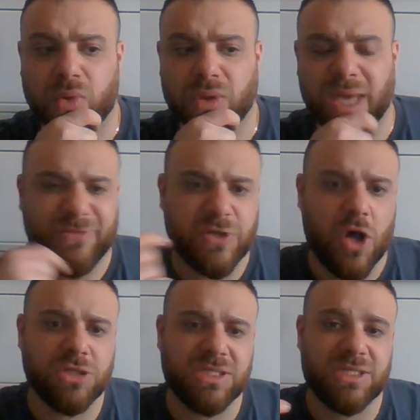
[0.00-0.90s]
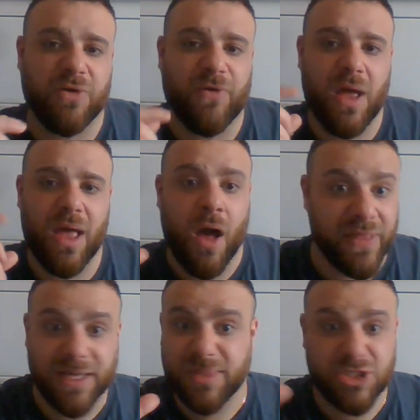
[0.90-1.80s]
you have to ask yourself, are
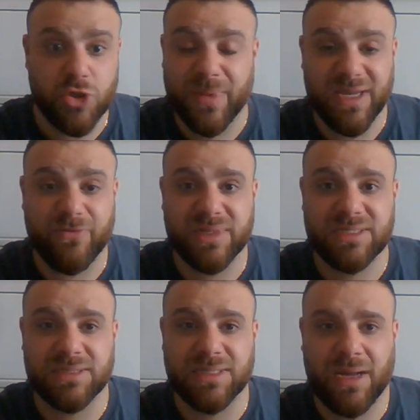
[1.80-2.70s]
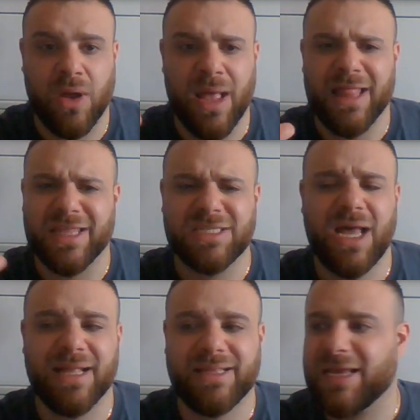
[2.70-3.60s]
there going to be too many voices now? This
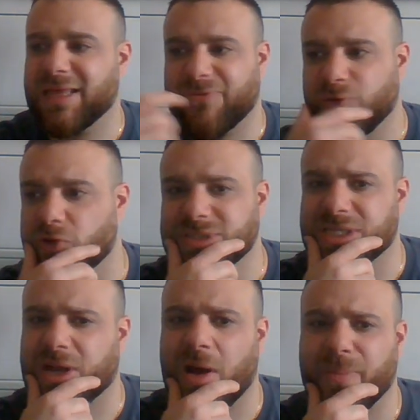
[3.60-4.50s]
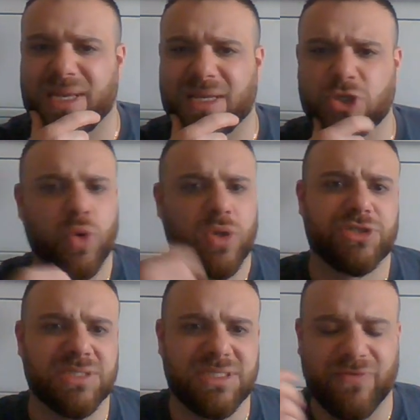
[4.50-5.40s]
idea that Fury's going to come in at
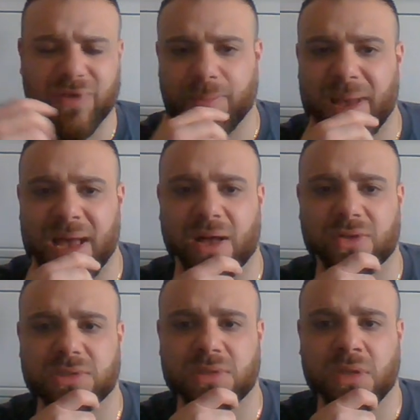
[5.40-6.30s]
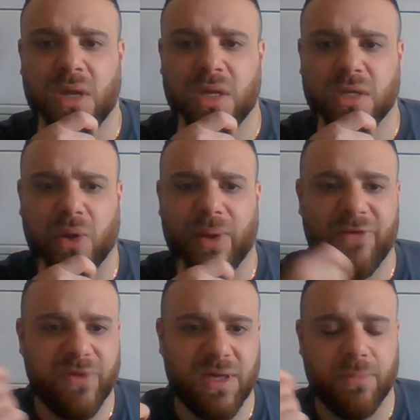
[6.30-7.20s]
270 pounds and,
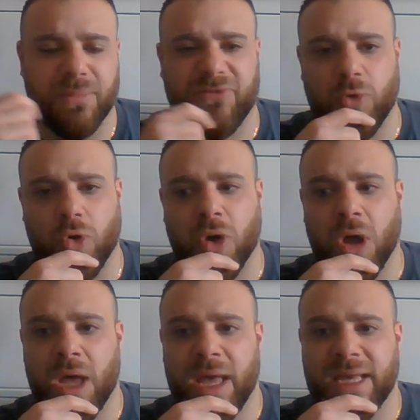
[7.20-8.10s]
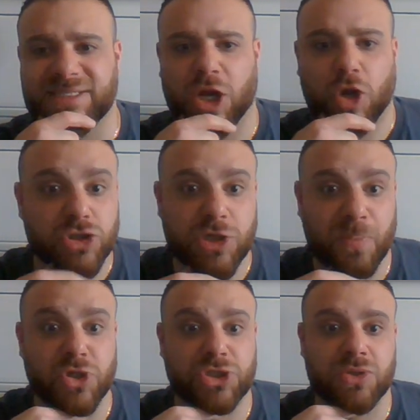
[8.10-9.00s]
heavier than before, he's going to look to
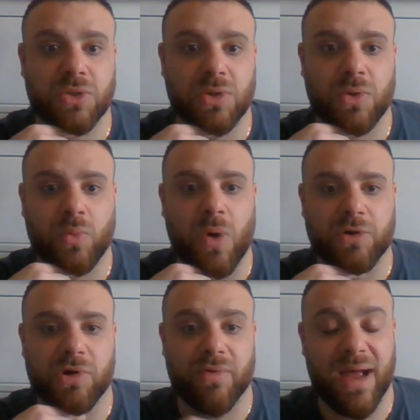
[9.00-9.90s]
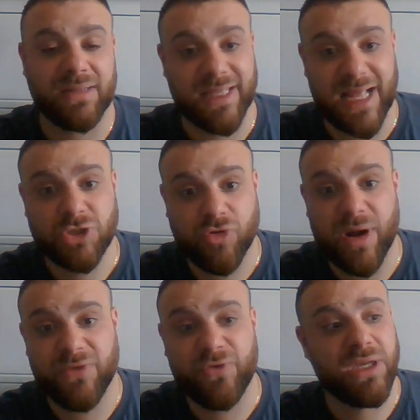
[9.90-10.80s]
push Wilder around. That's
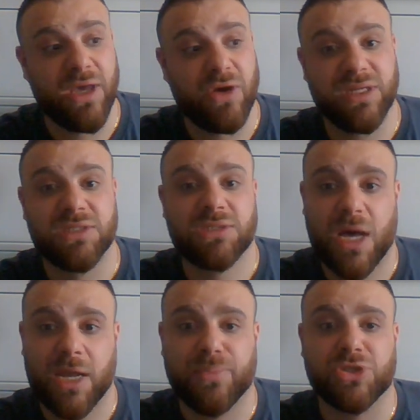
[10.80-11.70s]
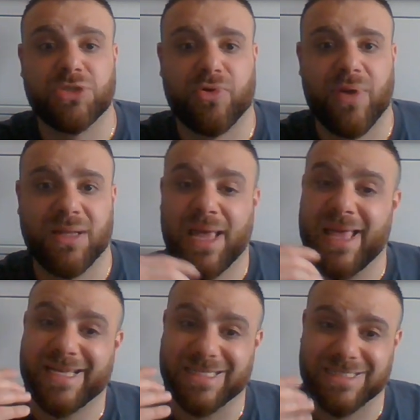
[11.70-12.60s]
great if you can get on the inside and push him around
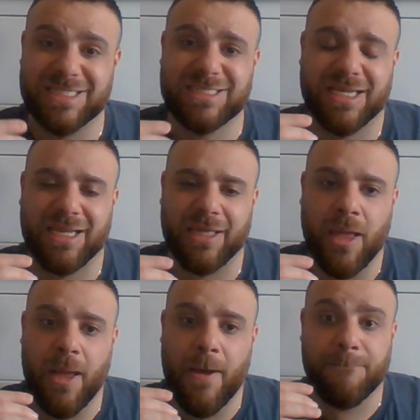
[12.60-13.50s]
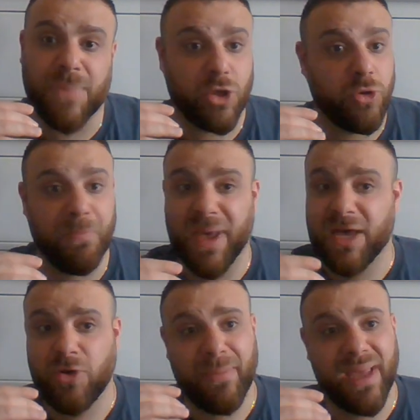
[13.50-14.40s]
consistently. But you
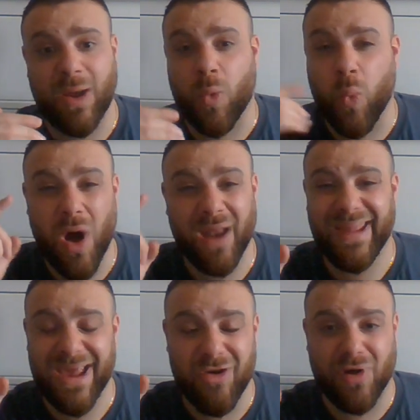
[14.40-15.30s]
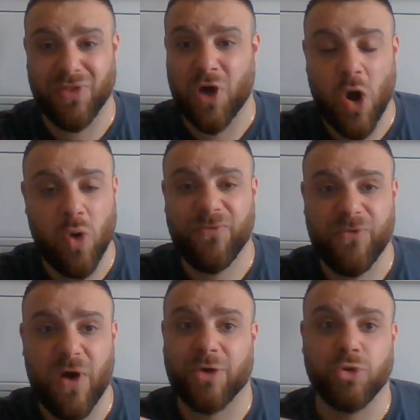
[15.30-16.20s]
better not make one error the whole
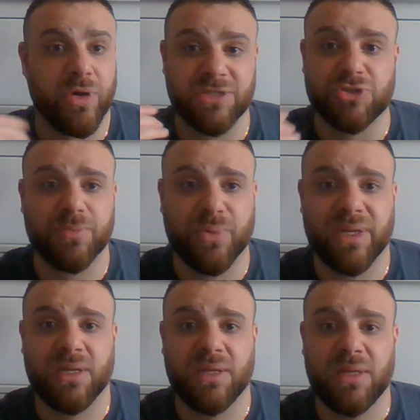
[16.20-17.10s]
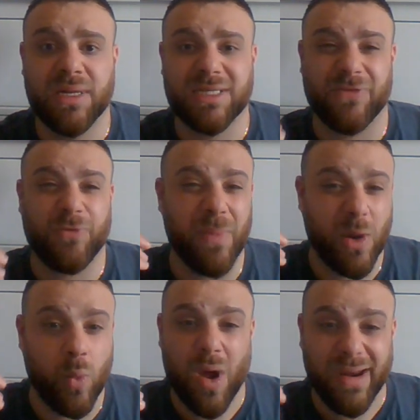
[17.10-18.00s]
fight on your entry point. Because if you
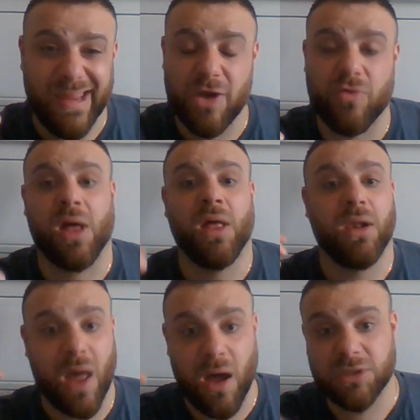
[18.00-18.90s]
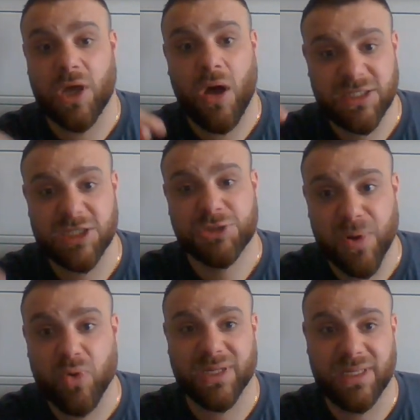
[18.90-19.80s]
make one error, like Artur
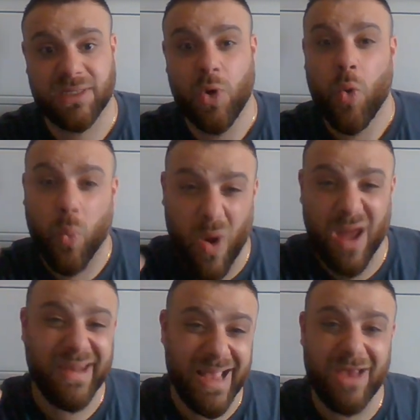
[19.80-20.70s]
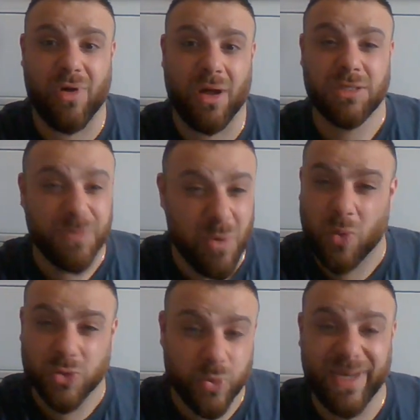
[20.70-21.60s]
Szpilka did, one error,
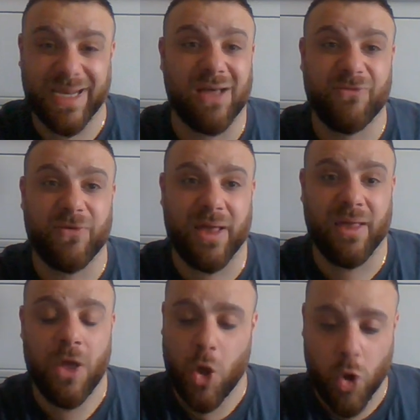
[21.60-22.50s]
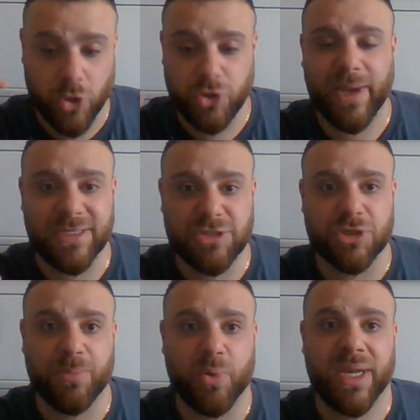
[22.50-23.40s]
Szpilka was winning that fight, on your
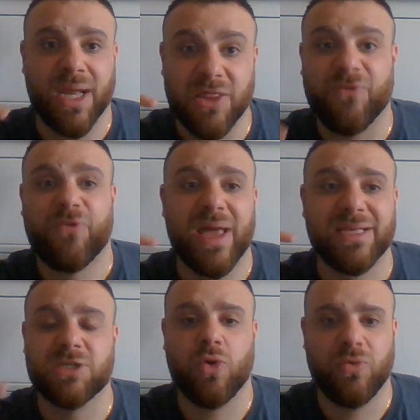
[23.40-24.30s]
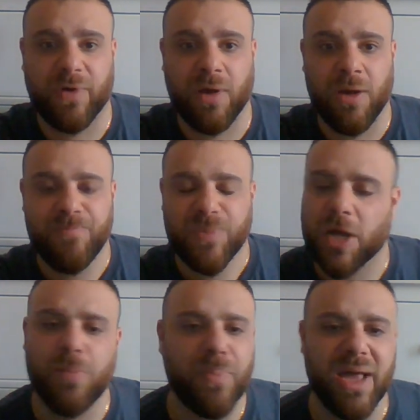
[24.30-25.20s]
entry point, the fight is over. I
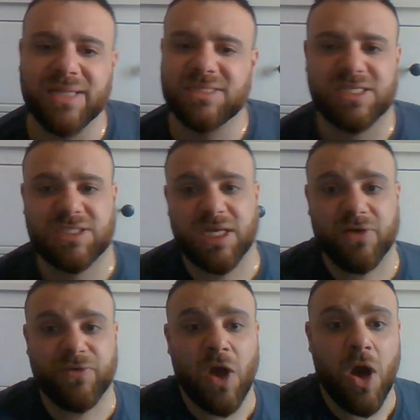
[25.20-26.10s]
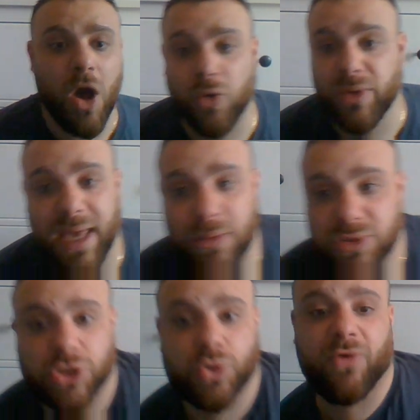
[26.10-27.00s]
don't buy into this thing of, oh yeah, it
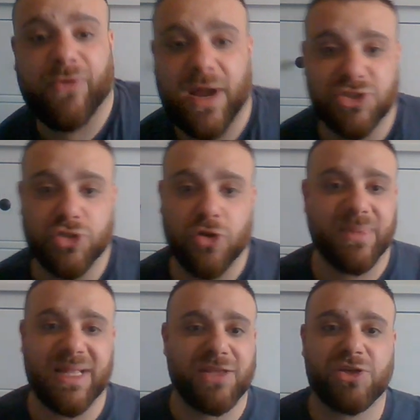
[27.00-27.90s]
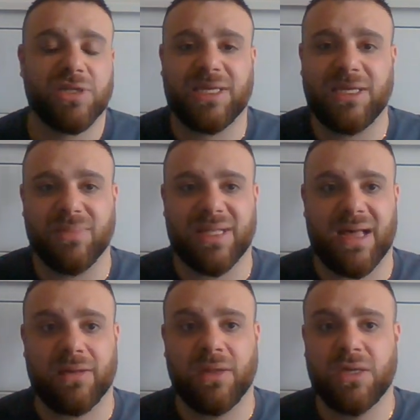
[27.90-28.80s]
was the 12th round, you knocked me down, you couldn't keep me
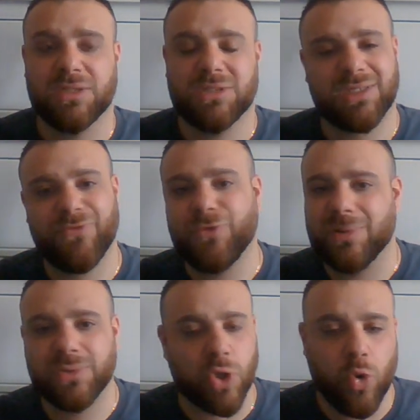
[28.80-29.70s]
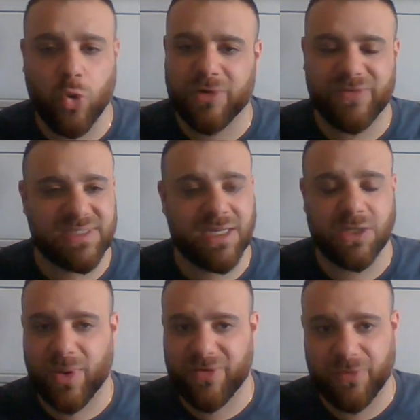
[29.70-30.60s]
down. Tyson Fury was a quarter of a
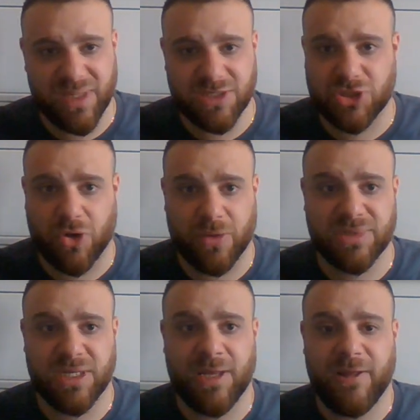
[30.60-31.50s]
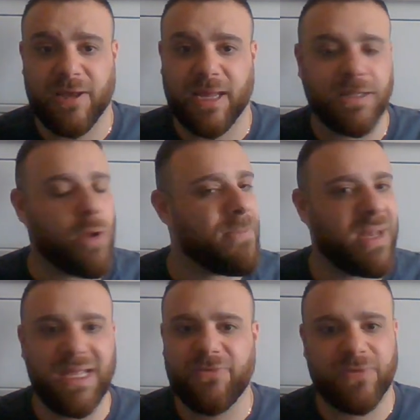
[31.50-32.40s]
second away from being stopped. Okay, don't
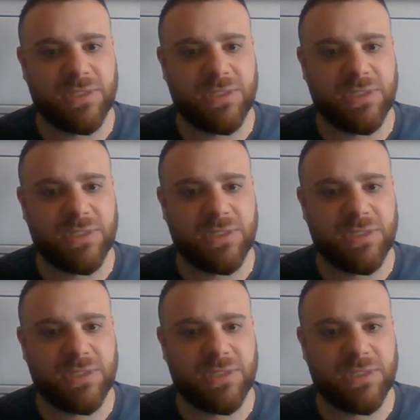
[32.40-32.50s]
believe in